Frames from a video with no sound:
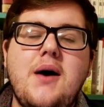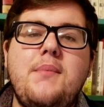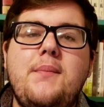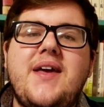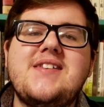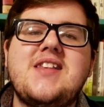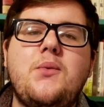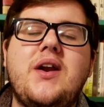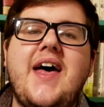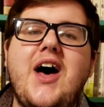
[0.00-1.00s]
but because they
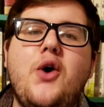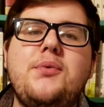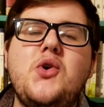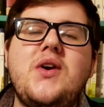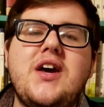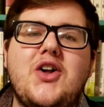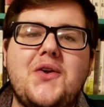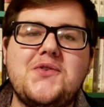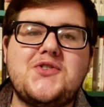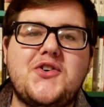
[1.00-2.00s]
want to help you get
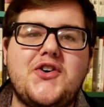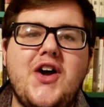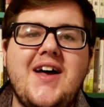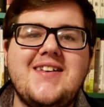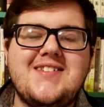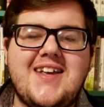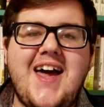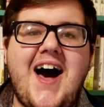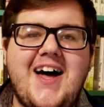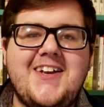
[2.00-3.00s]
closer to
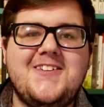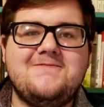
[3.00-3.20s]
God.